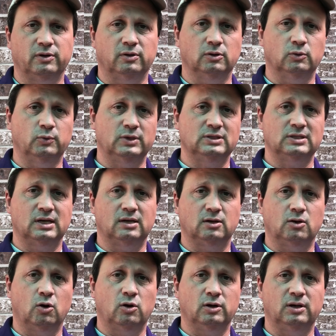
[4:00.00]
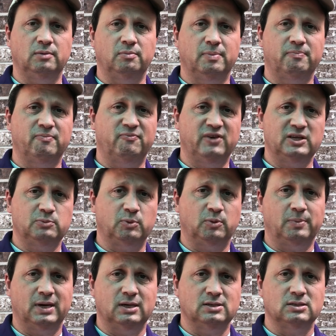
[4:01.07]
the Louisiana gardening Facebook
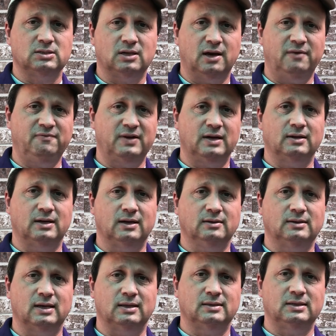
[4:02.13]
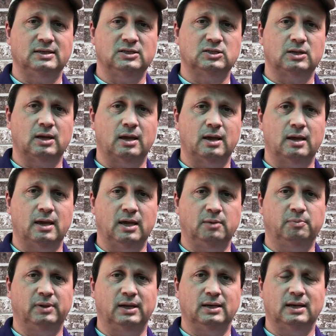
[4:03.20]
pages, I found out that these
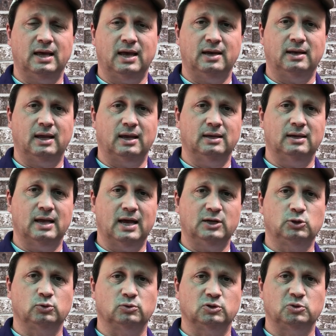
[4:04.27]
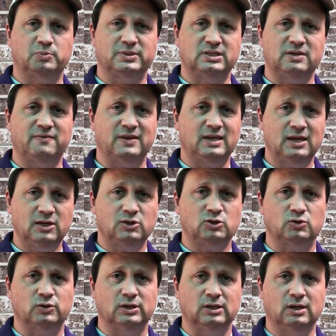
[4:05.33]
eggplant had an actual specific
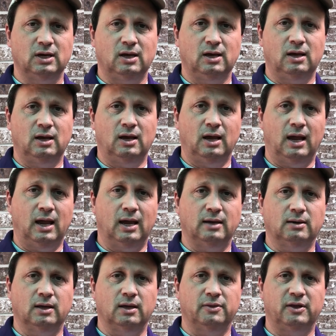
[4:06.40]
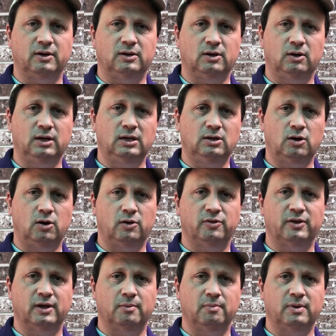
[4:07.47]
history. And he called
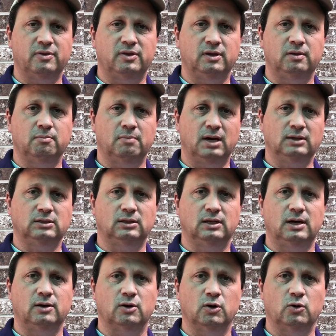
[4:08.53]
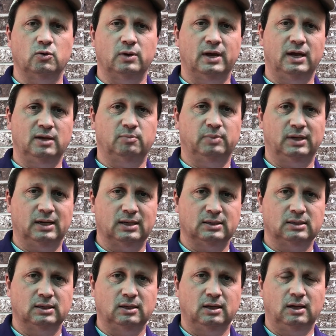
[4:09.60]
them the Montelero Eggplant.
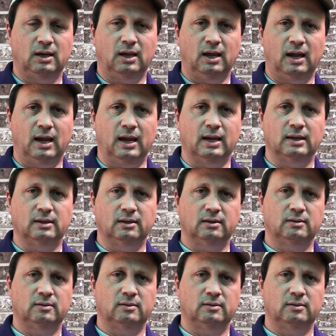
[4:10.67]
And